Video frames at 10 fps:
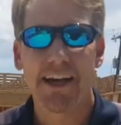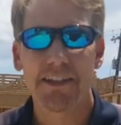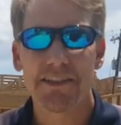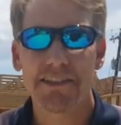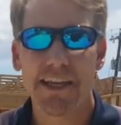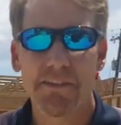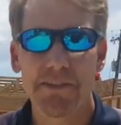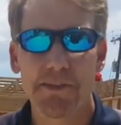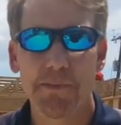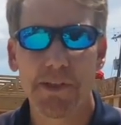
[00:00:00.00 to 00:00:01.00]
Hi, this is Kevin
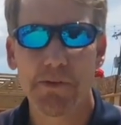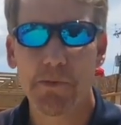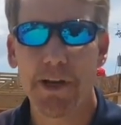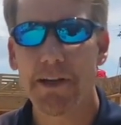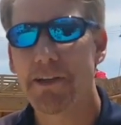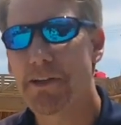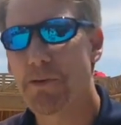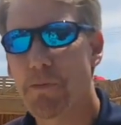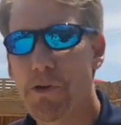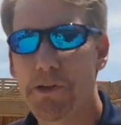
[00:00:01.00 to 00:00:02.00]
Smith. We're out here
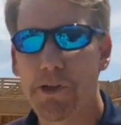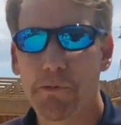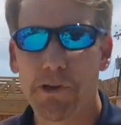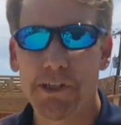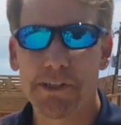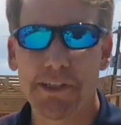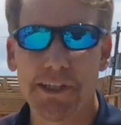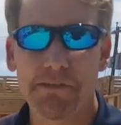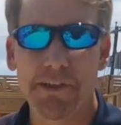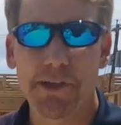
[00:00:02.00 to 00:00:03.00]
at Walnut Ridge to
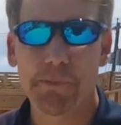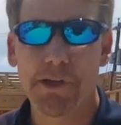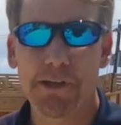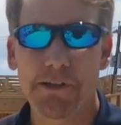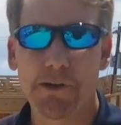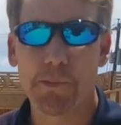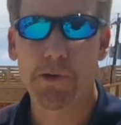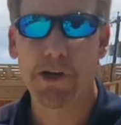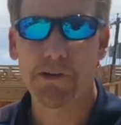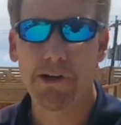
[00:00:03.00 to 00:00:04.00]
give you an update on our
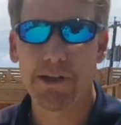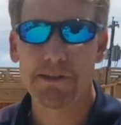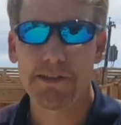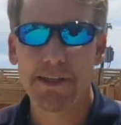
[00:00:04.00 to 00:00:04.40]
progress.